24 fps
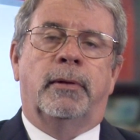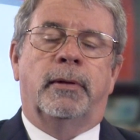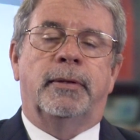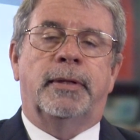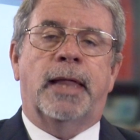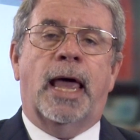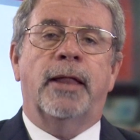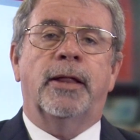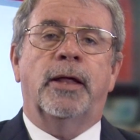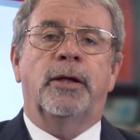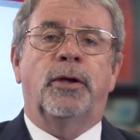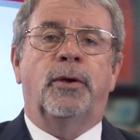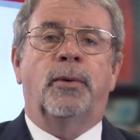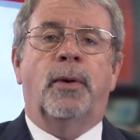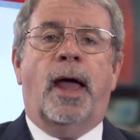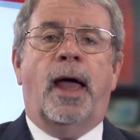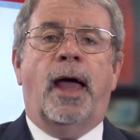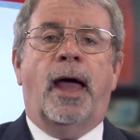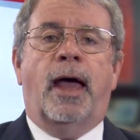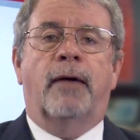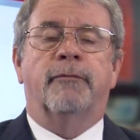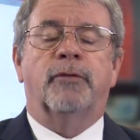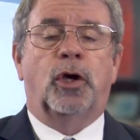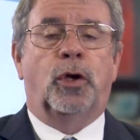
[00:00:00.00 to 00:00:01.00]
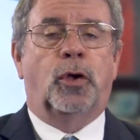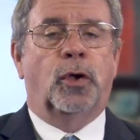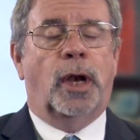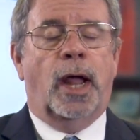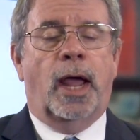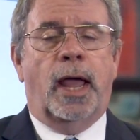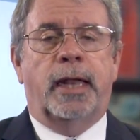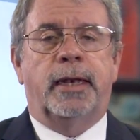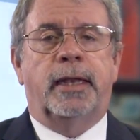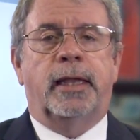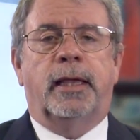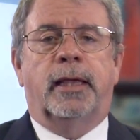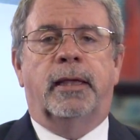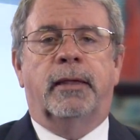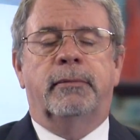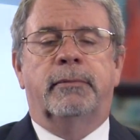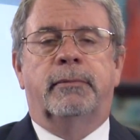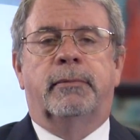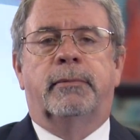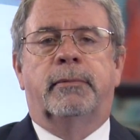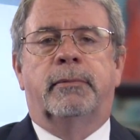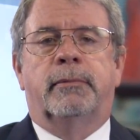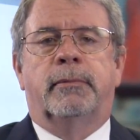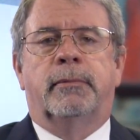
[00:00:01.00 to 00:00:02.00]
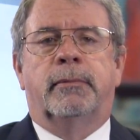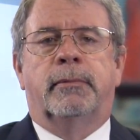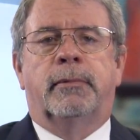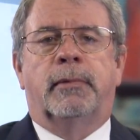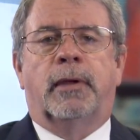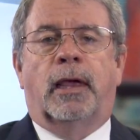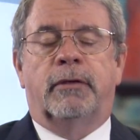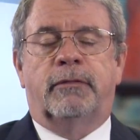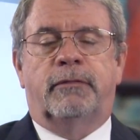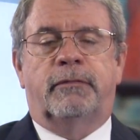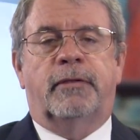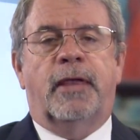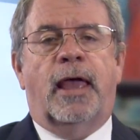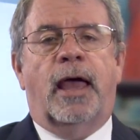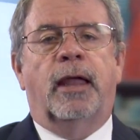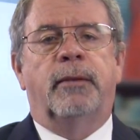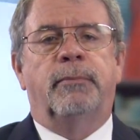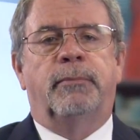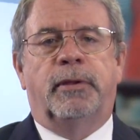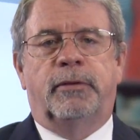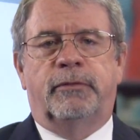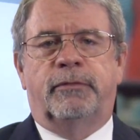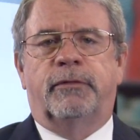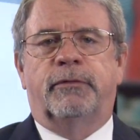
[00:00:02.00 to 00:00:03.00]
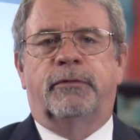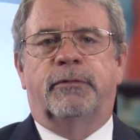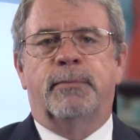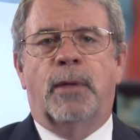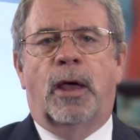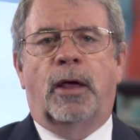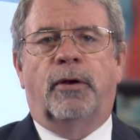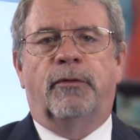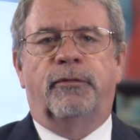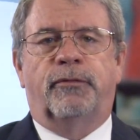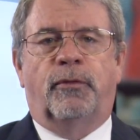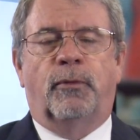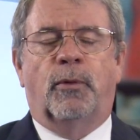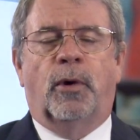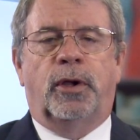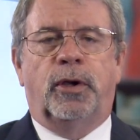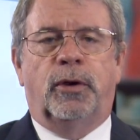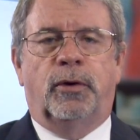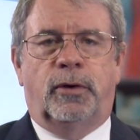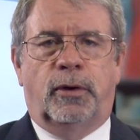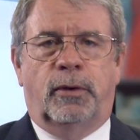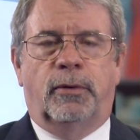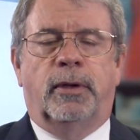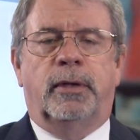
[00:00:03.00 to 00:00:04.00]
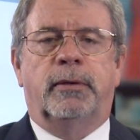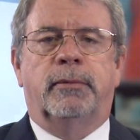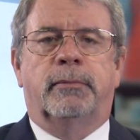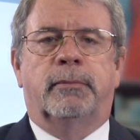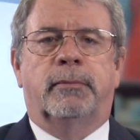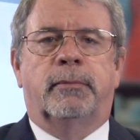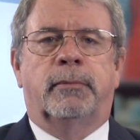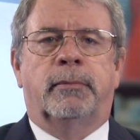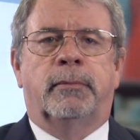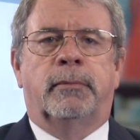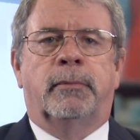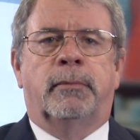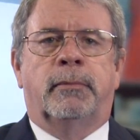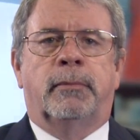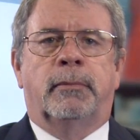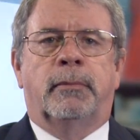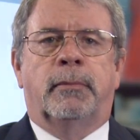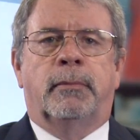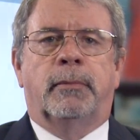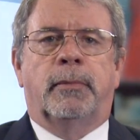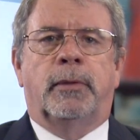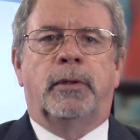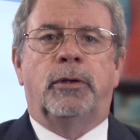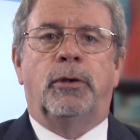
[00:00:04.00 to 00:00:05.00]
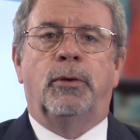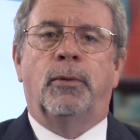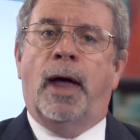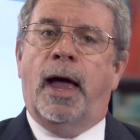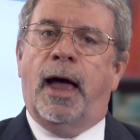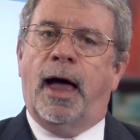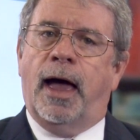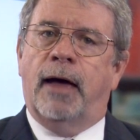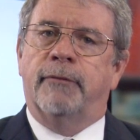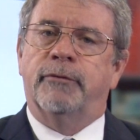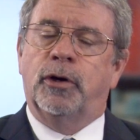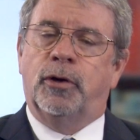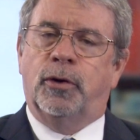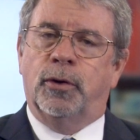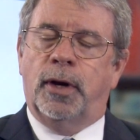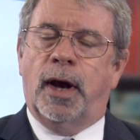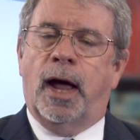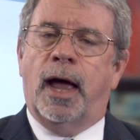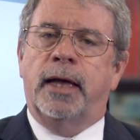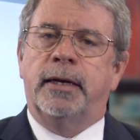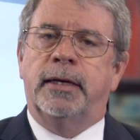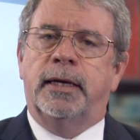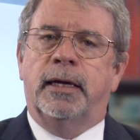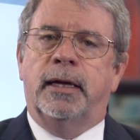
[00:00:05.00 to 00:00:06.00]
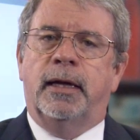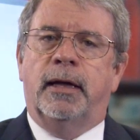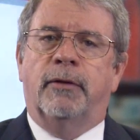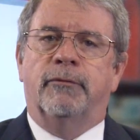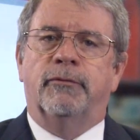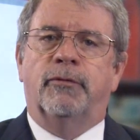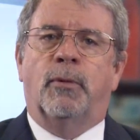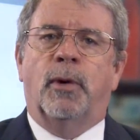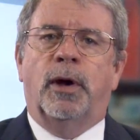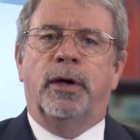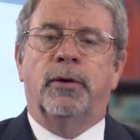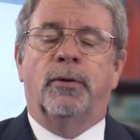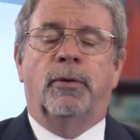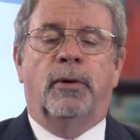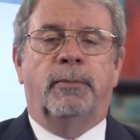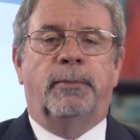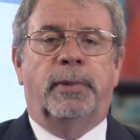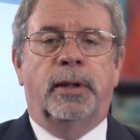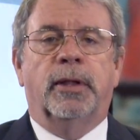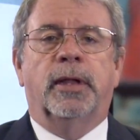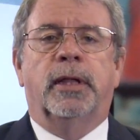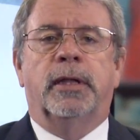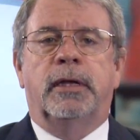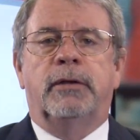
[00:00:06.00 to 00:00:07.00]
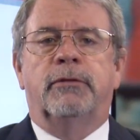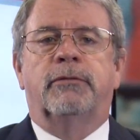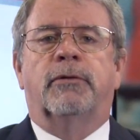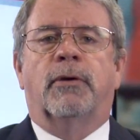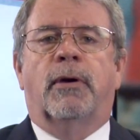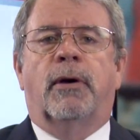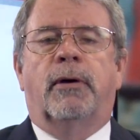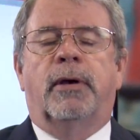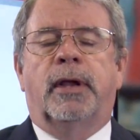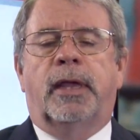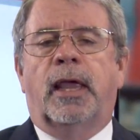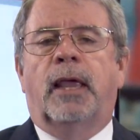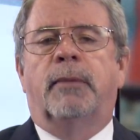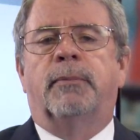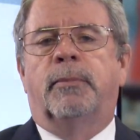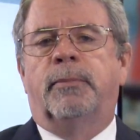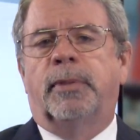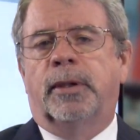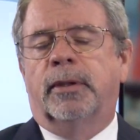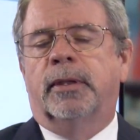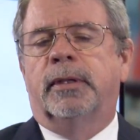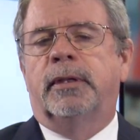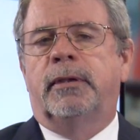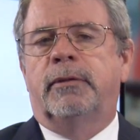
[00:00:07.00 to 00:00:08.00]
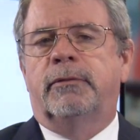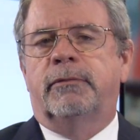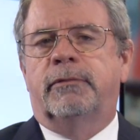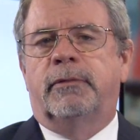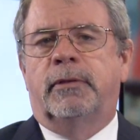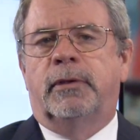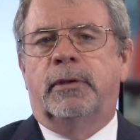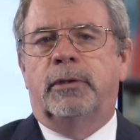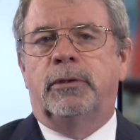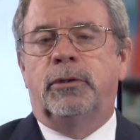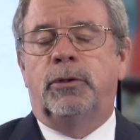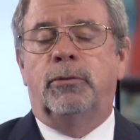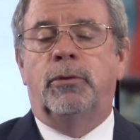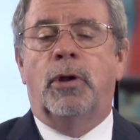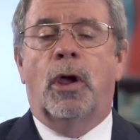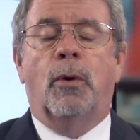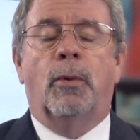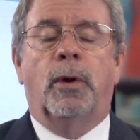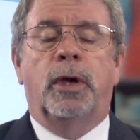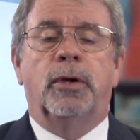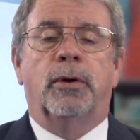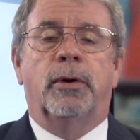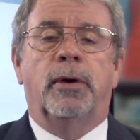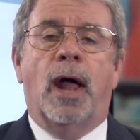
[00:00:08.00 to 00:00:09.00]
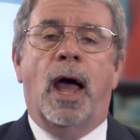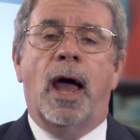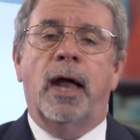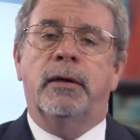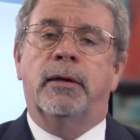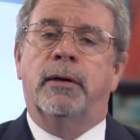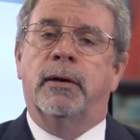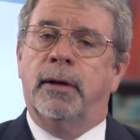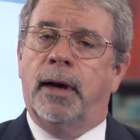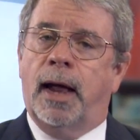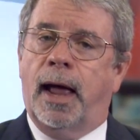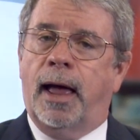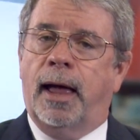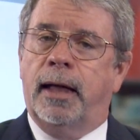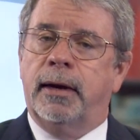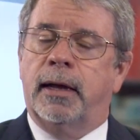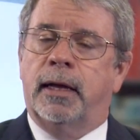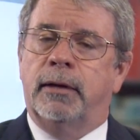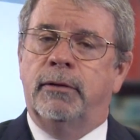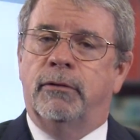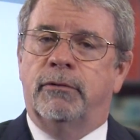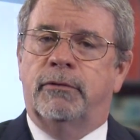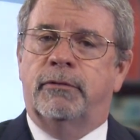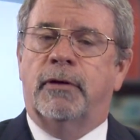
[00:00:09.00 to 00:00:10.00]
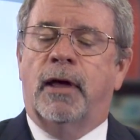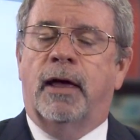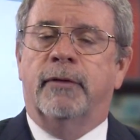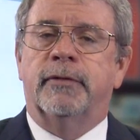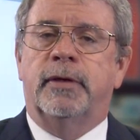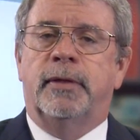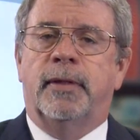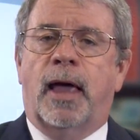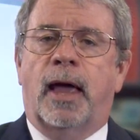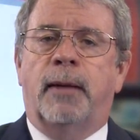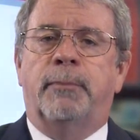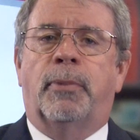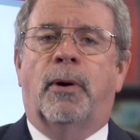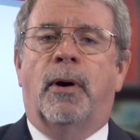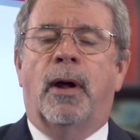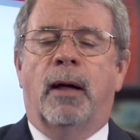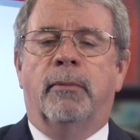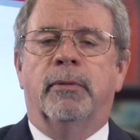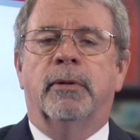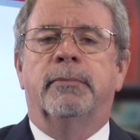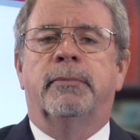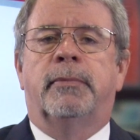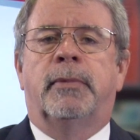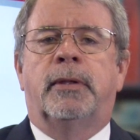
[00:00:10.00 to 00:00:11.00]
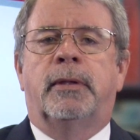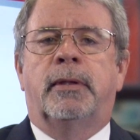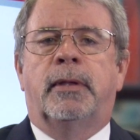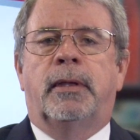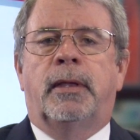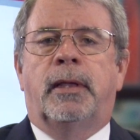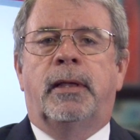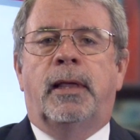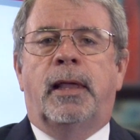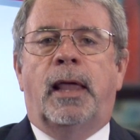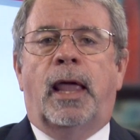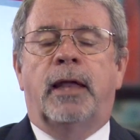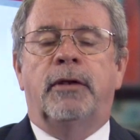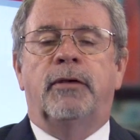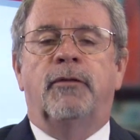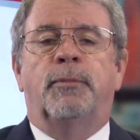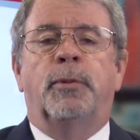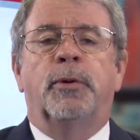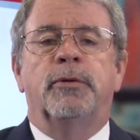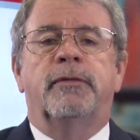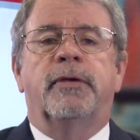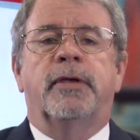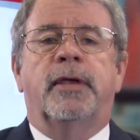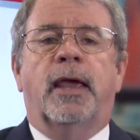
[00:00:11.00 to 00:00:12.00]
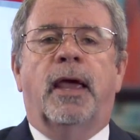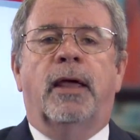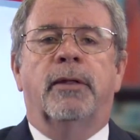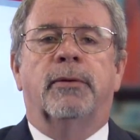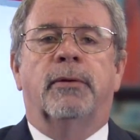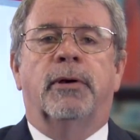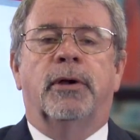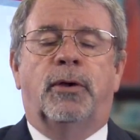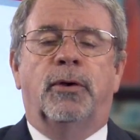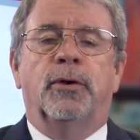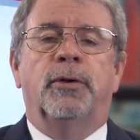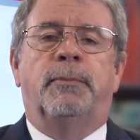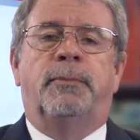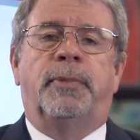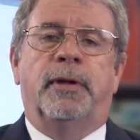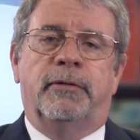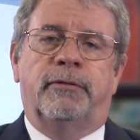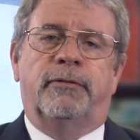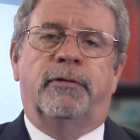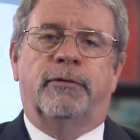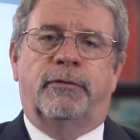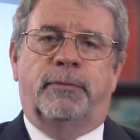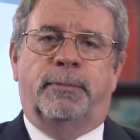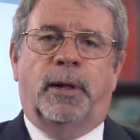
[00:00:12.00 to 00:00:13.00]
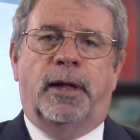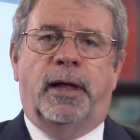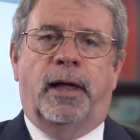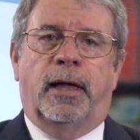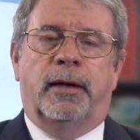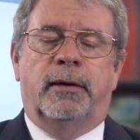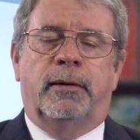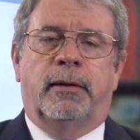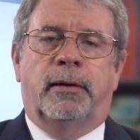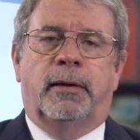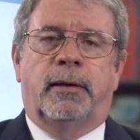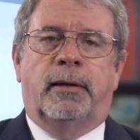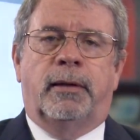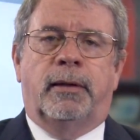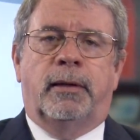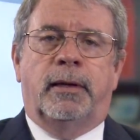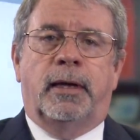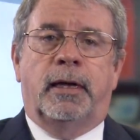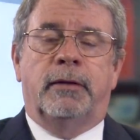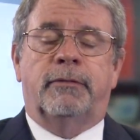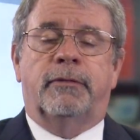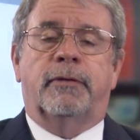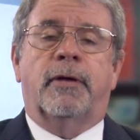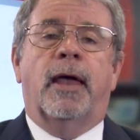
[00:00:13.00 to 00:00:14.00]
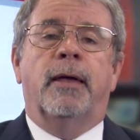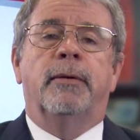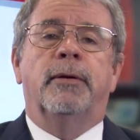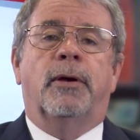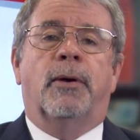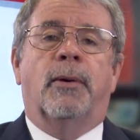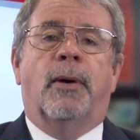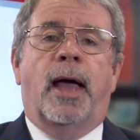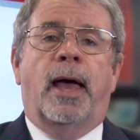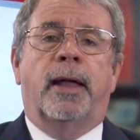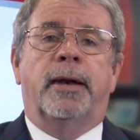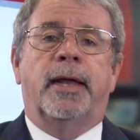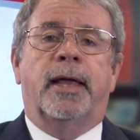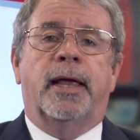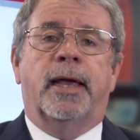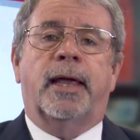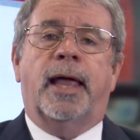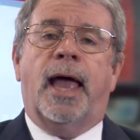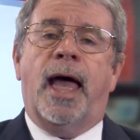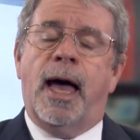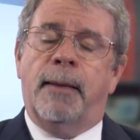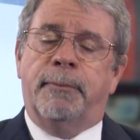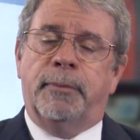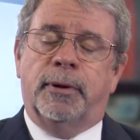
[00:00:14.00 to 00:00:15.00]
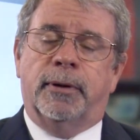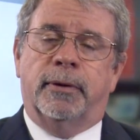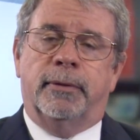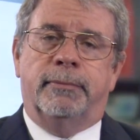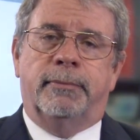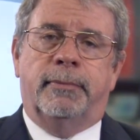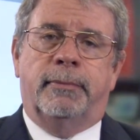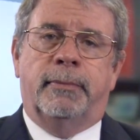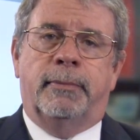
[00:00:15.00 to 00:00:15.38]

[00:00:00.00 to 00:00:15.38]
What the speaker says: now that you have a good idea, a sound business model for what you're doing, you have a good idea of what your abilities are and capabilities, you know what you're not good at and you're solving that problem, and you've put together a good business plan, it's time to go out and get capital.